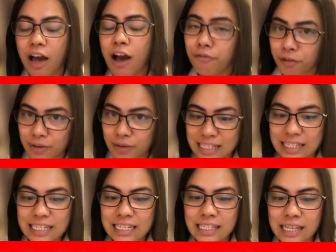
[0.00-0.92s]
For
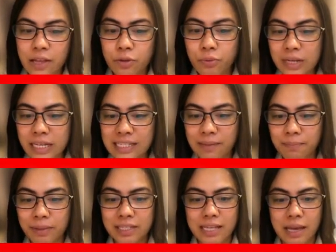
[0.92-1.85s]
instance, the recent
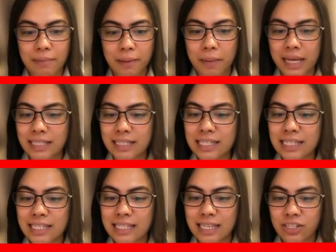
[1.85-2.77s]
pandemic made
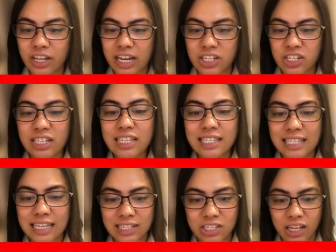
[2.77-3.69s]
distance education
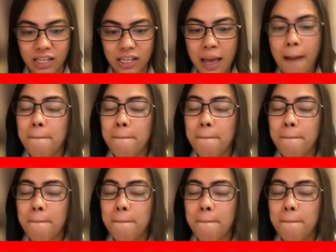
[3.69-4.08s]
essential.